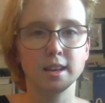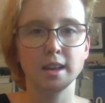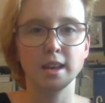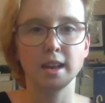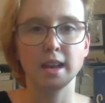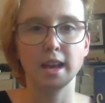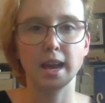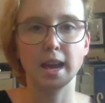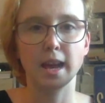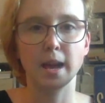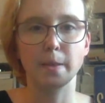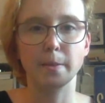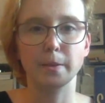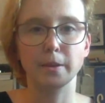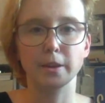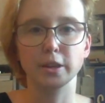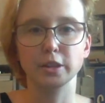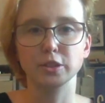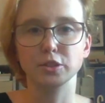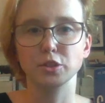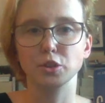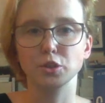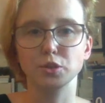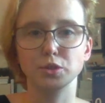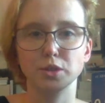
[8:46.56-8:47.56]
and they
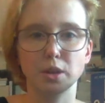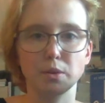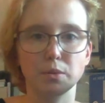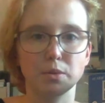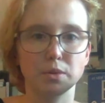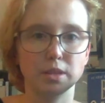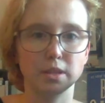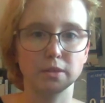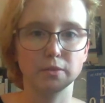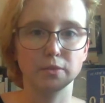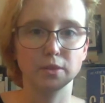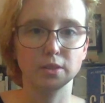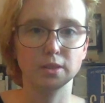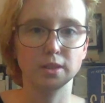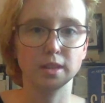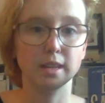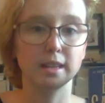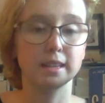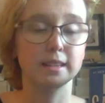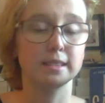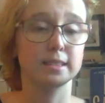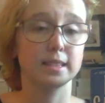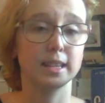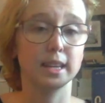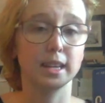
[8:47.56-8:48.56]
associate with different
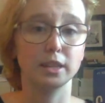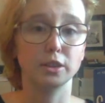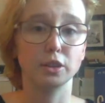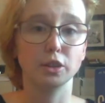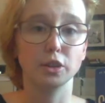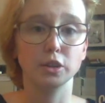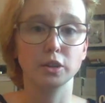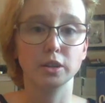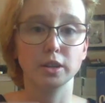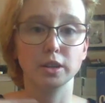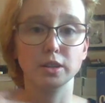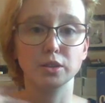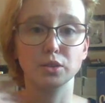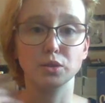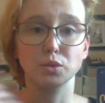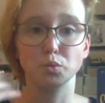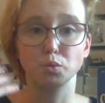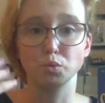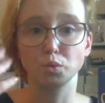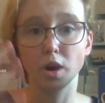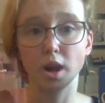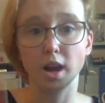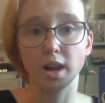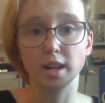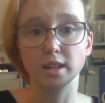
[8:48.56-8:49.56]
things. Like there is
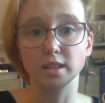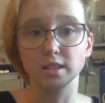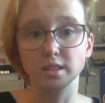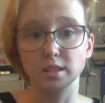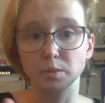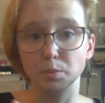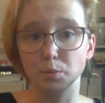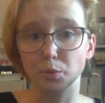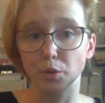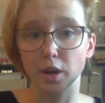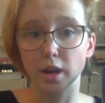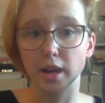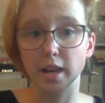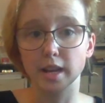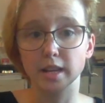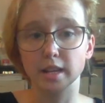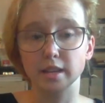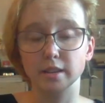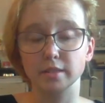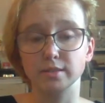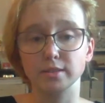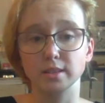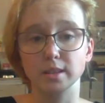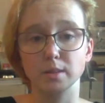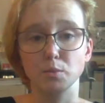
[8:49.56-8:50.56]
rot spren
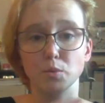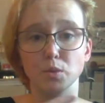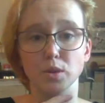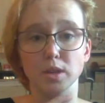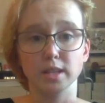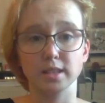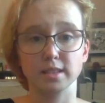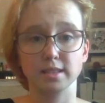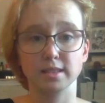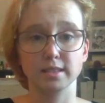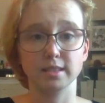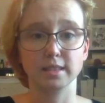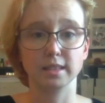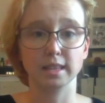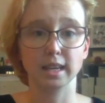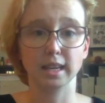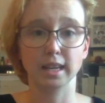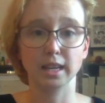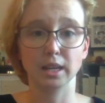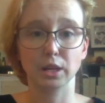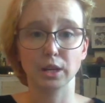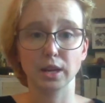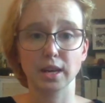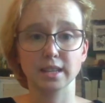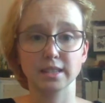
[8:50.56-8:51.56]
if someone is sick
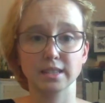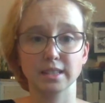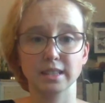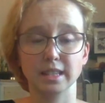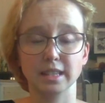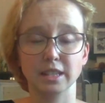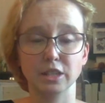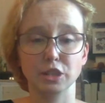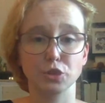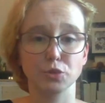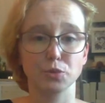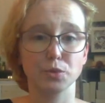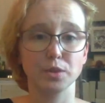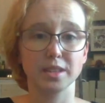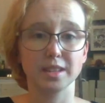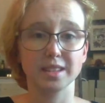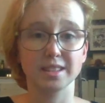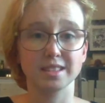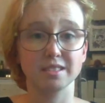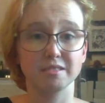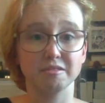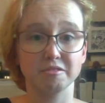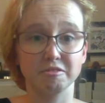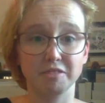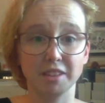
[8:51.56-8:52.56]
and has an injury that's
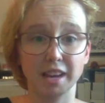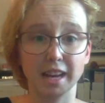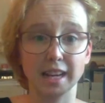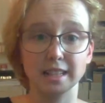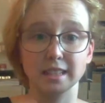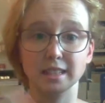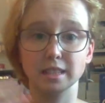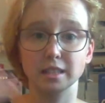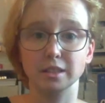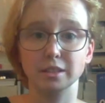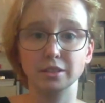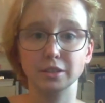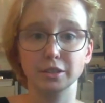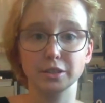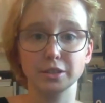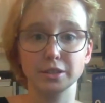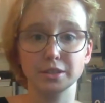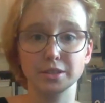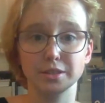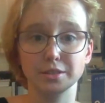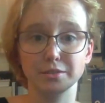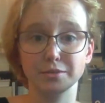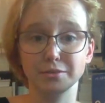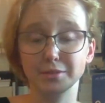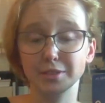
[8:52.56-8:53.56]
infected. There
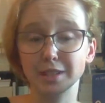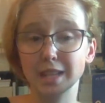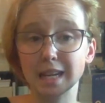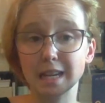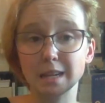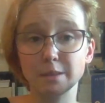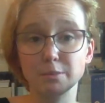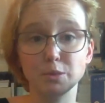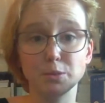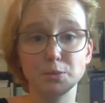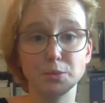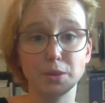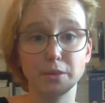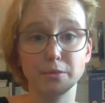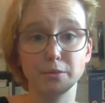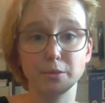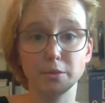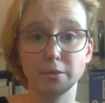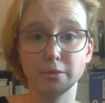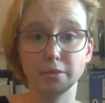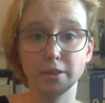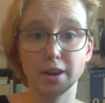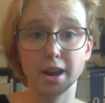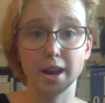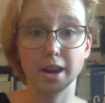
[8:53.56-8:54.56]
is flame spren for
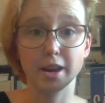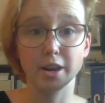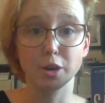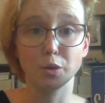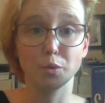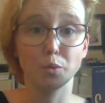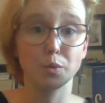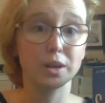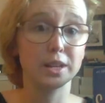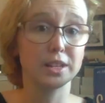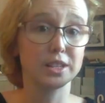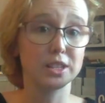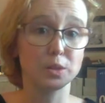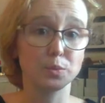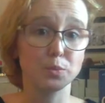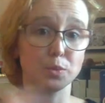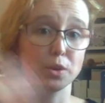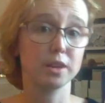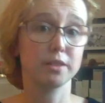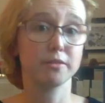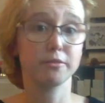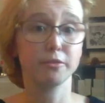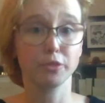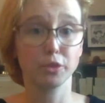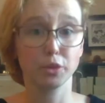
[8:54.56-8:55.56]
fire, wind
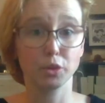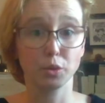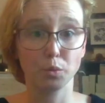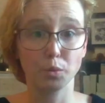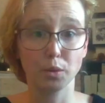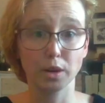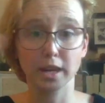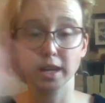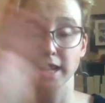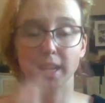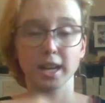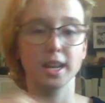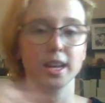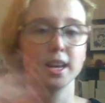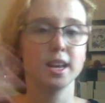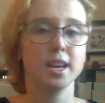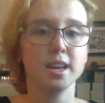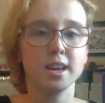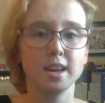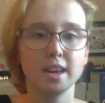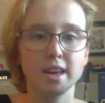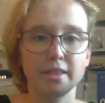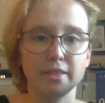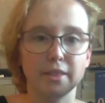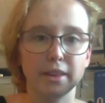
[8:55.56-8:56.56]
spren for the wind.
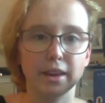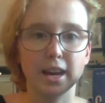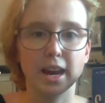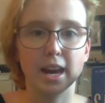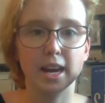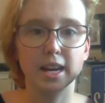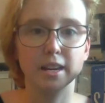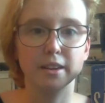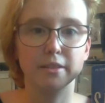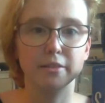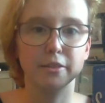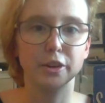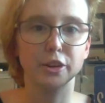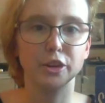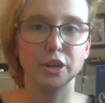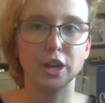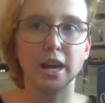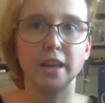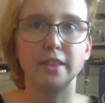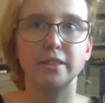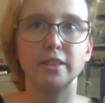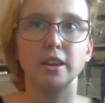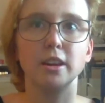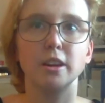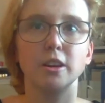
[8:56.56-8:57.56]
They kind of are,
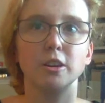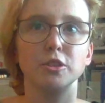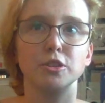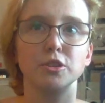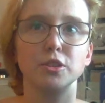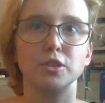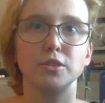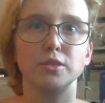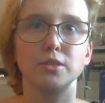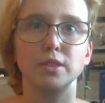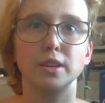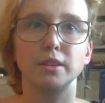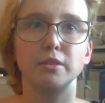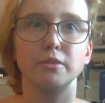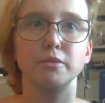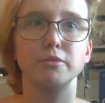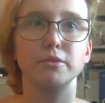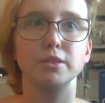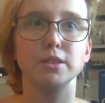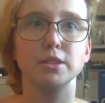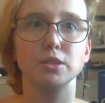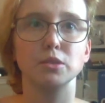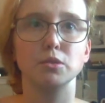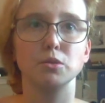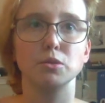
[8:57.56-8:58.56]
I think, are just like
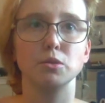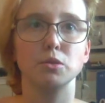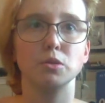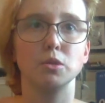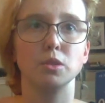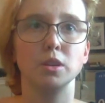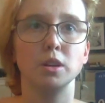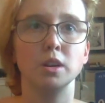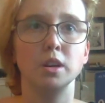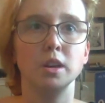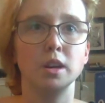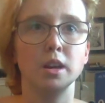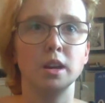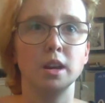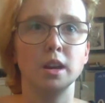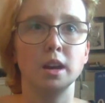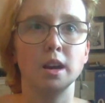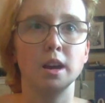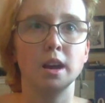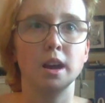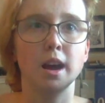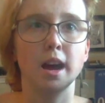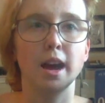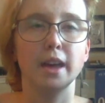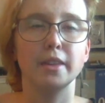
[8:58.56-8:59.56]
physical.
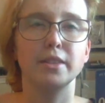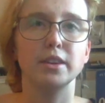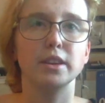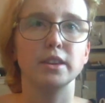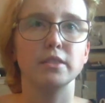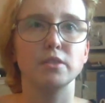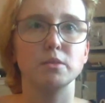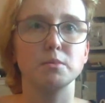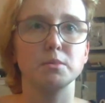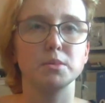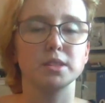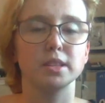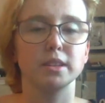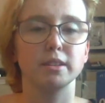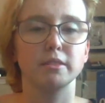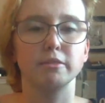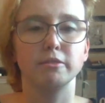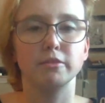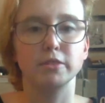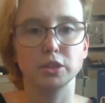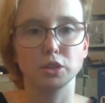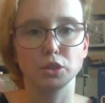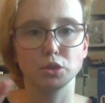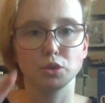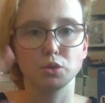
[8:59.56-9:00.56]
I think of them as like
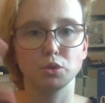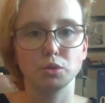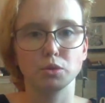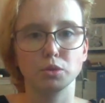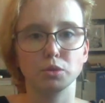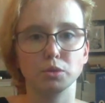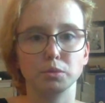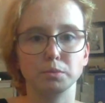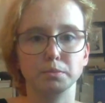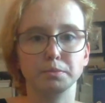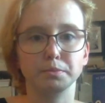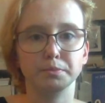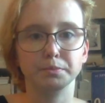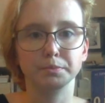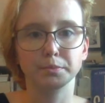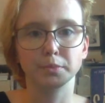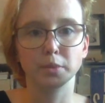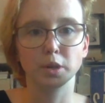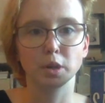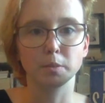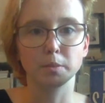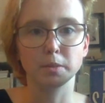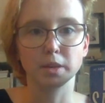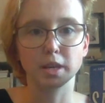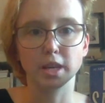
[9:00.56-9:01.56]
physical
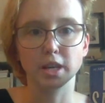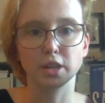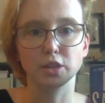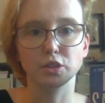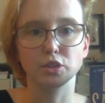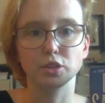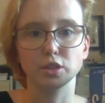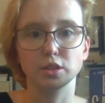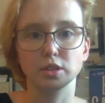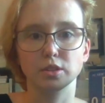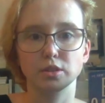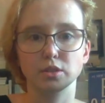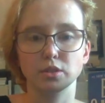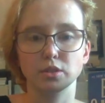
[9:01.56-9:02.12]
permeations